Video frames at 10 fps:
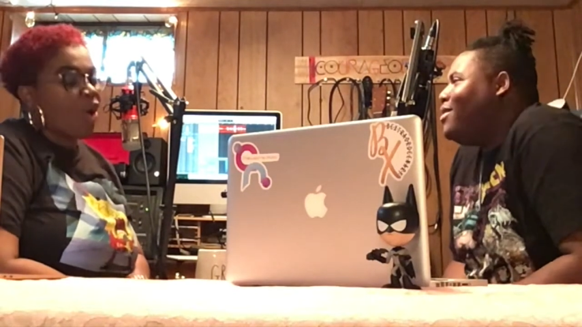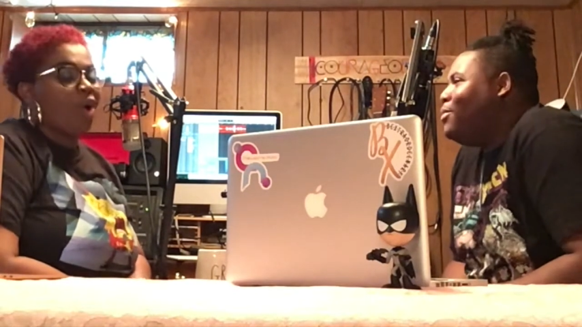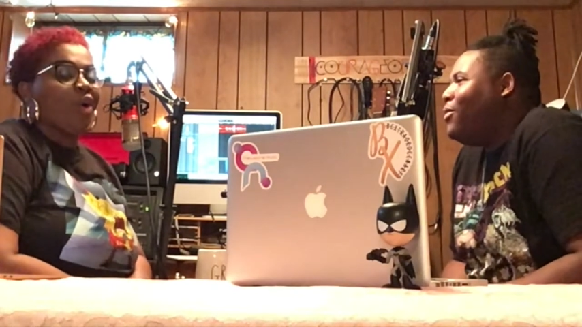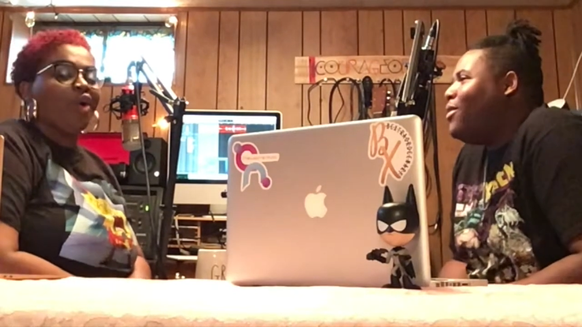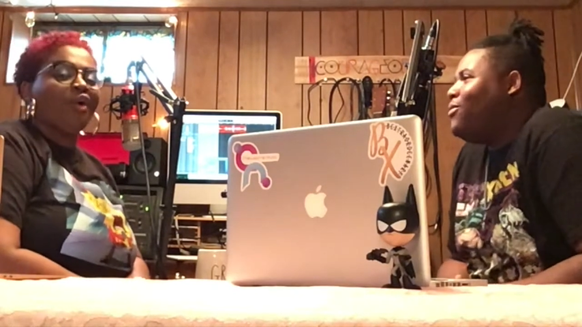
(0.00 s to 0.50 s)
Speaker 1: The
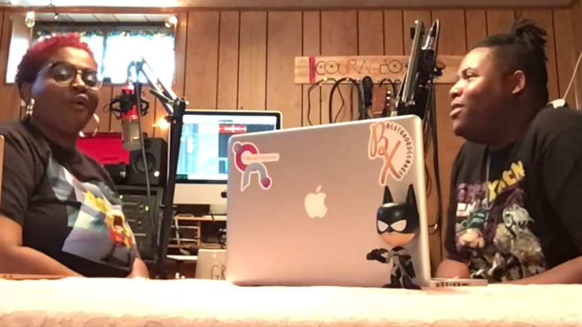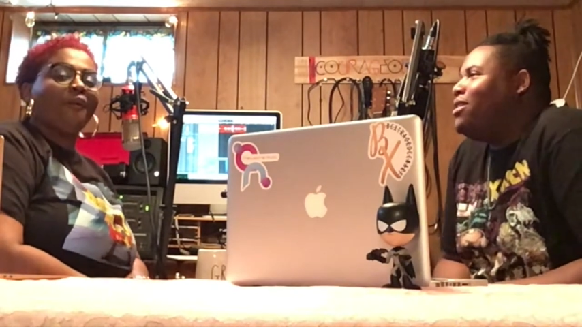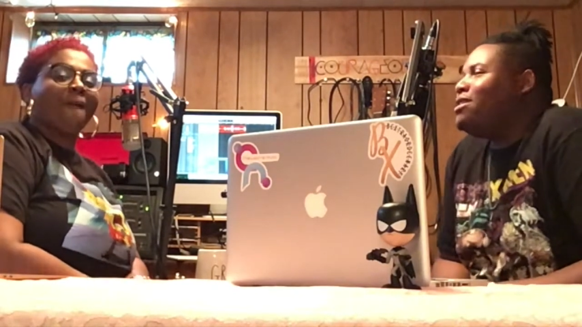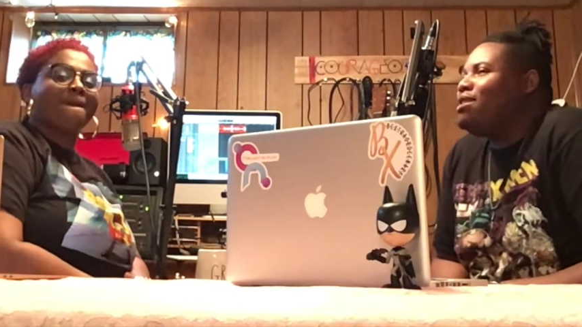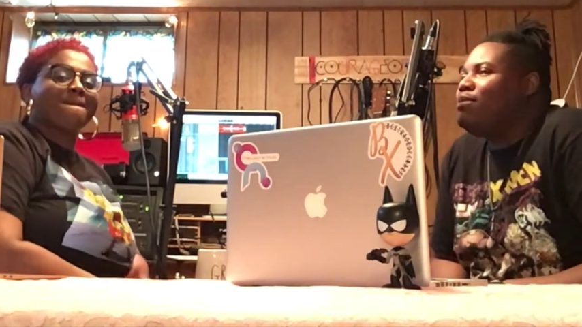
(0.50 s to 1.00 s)
point
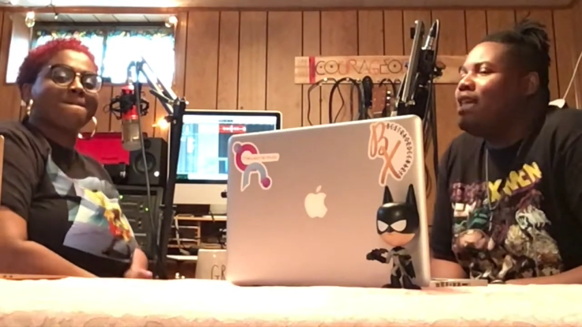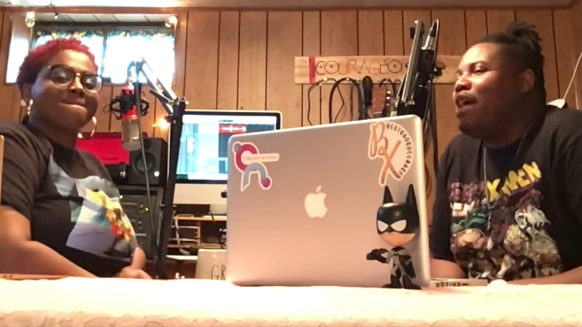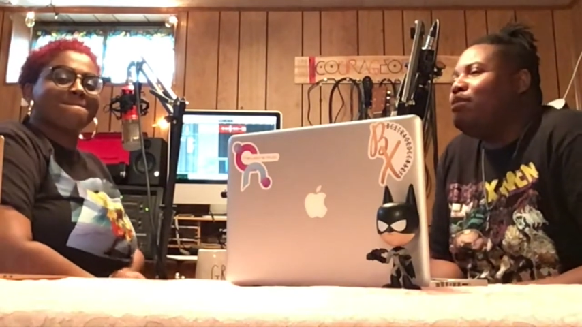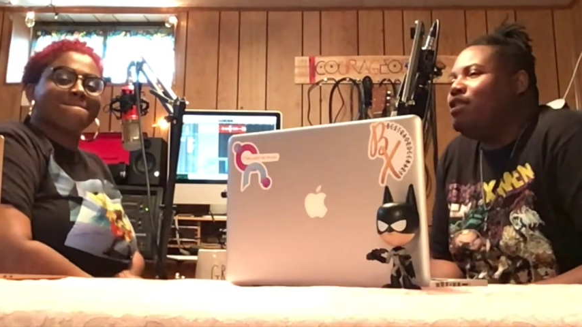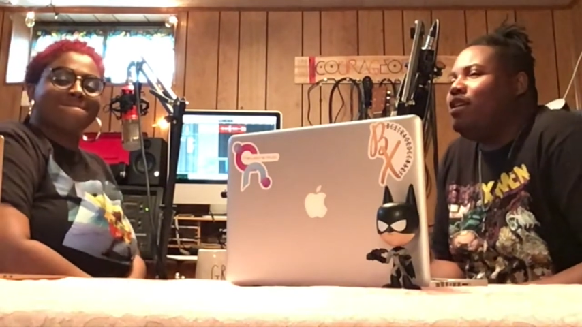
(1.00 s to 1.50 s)
was
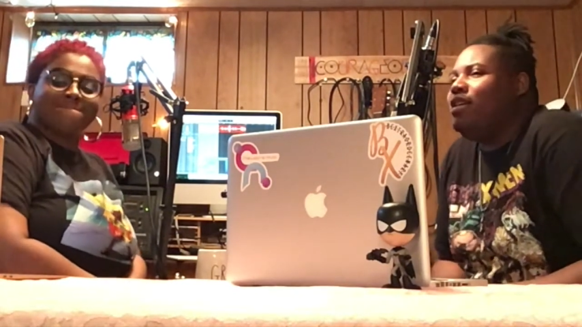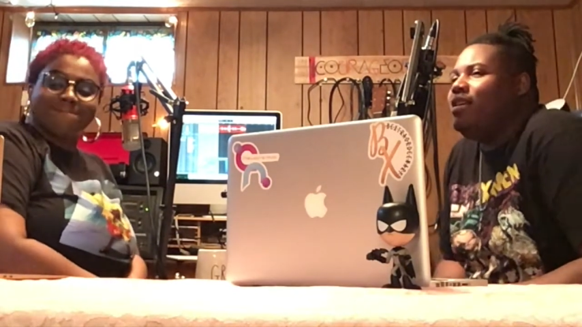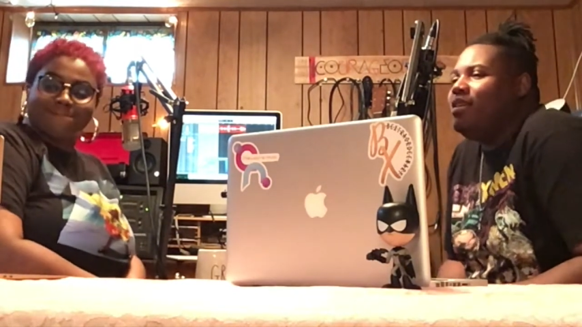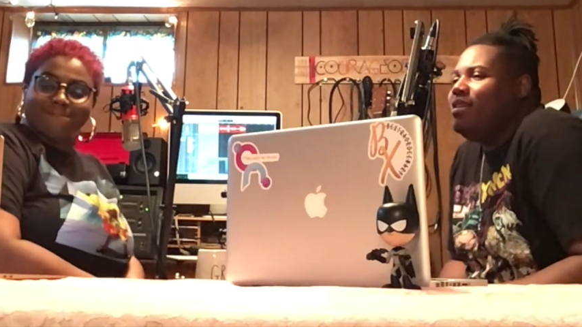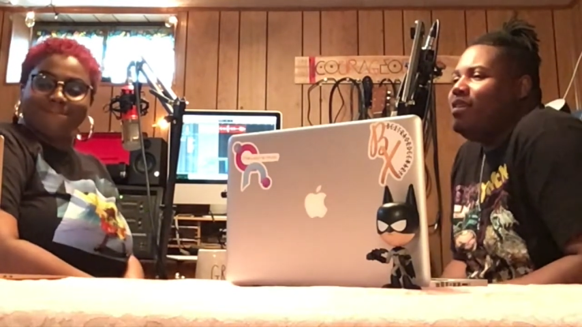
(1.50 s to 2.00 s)
sometimes
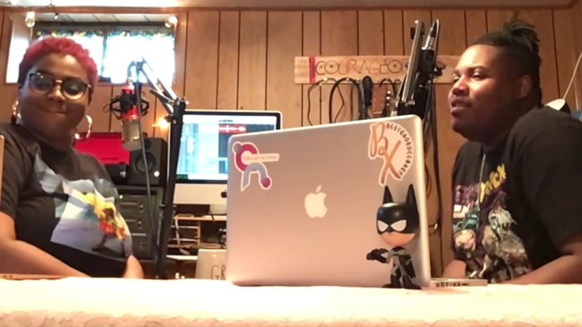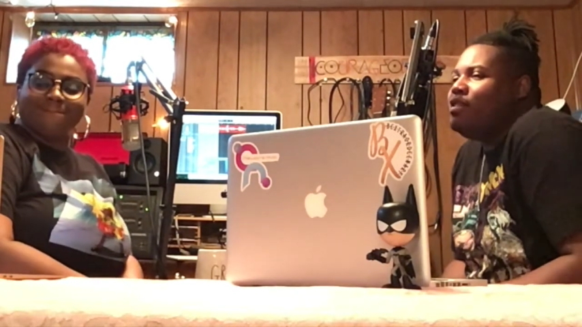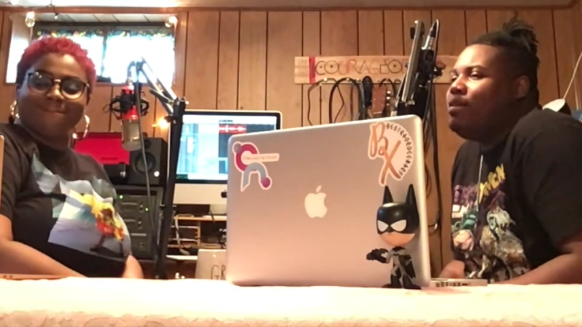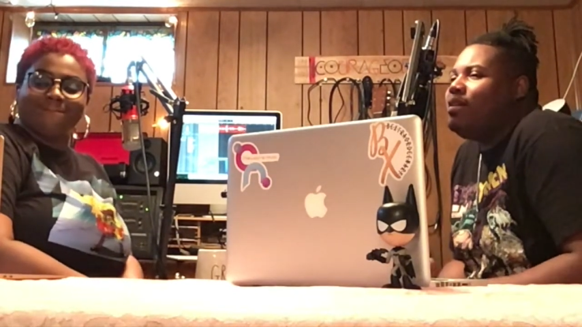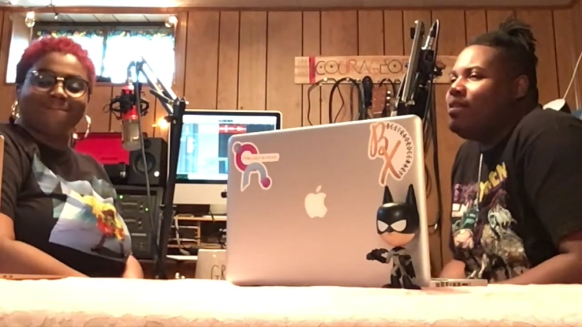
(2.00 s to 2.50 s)
she
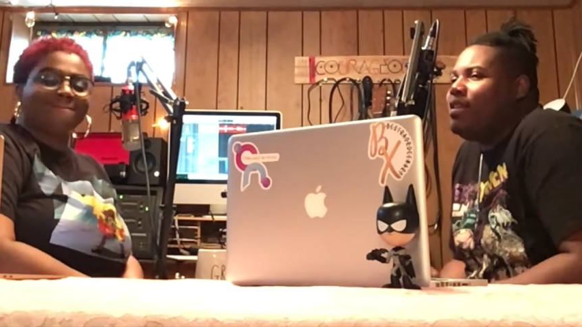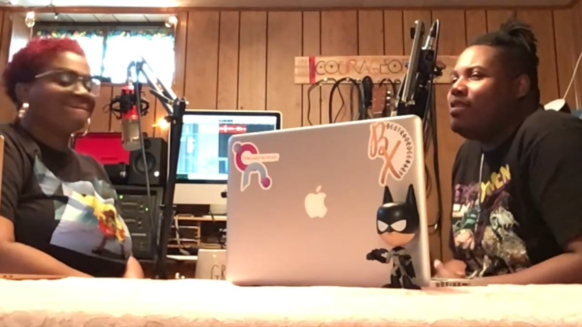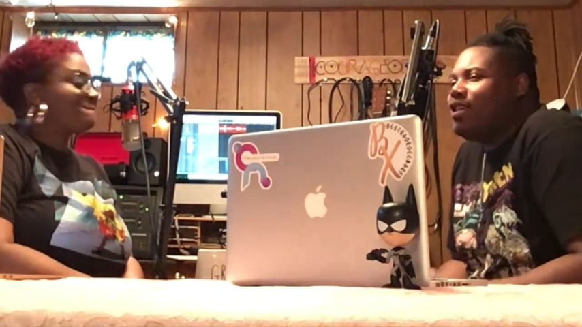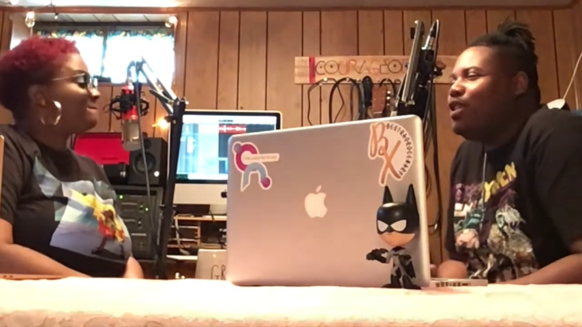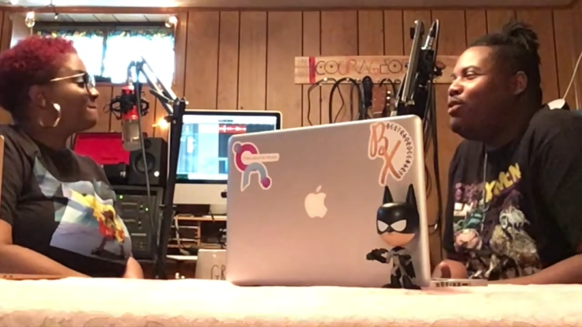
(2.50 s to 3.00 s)
speaks
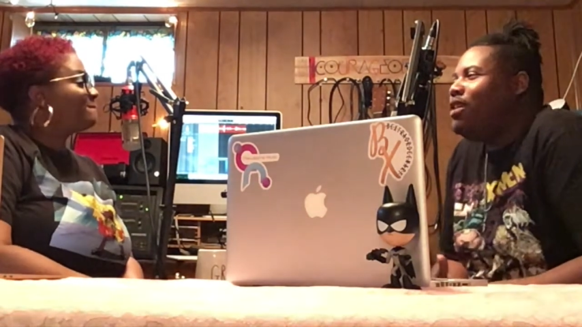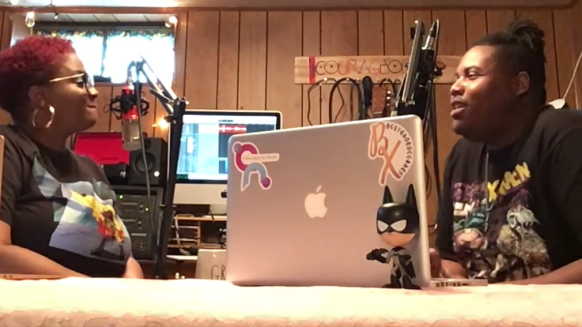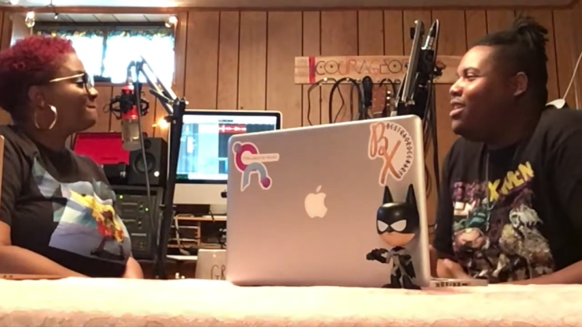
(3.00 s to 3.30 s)
things that she really